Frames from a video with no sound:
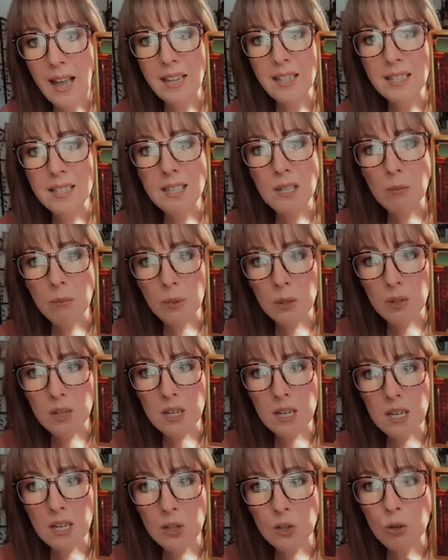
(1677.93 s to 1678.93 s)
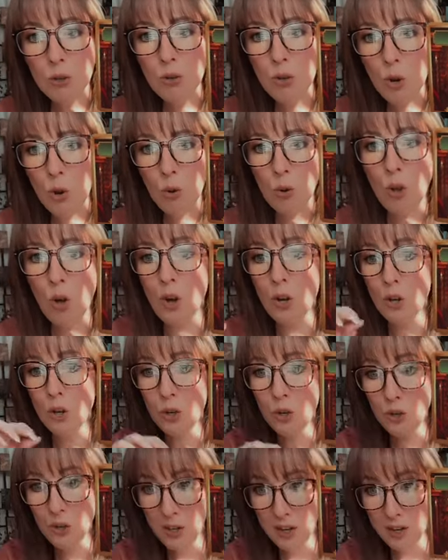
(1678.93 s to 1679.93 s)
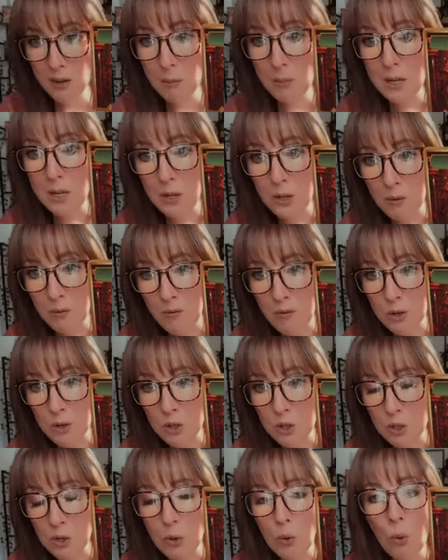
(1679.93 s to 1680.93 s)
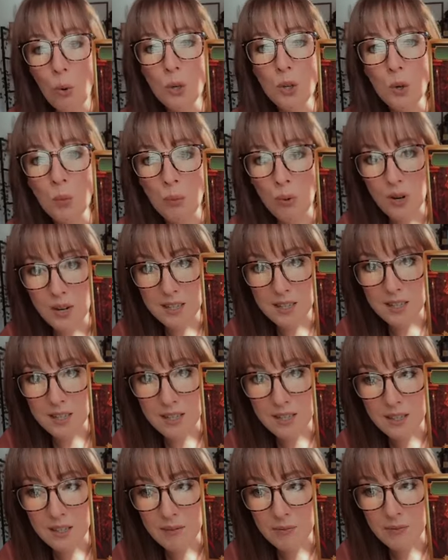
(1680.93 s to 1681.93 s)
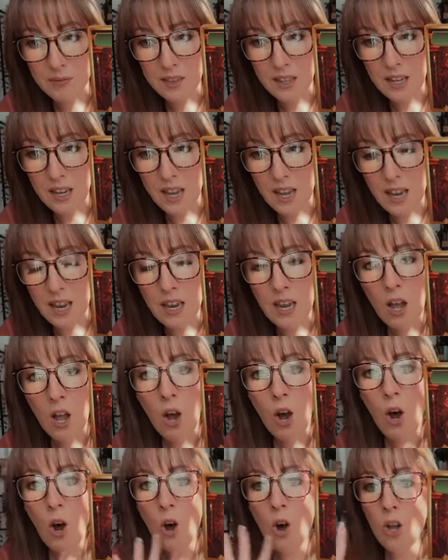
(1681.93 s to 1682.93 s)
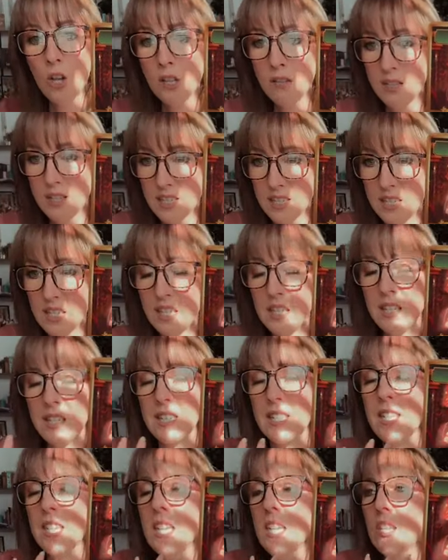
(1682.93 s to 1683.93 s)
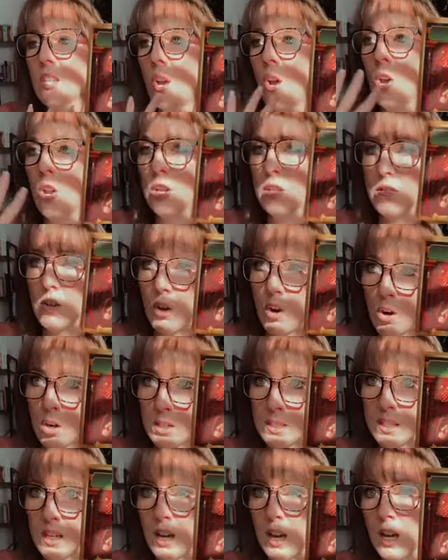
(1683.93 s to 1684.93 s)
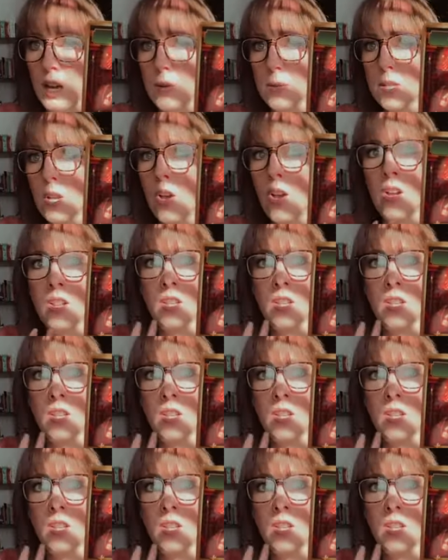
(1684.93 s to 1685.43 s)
has the ability to no longer be your future or your present. Okay? All of the deceit, all of the hard times,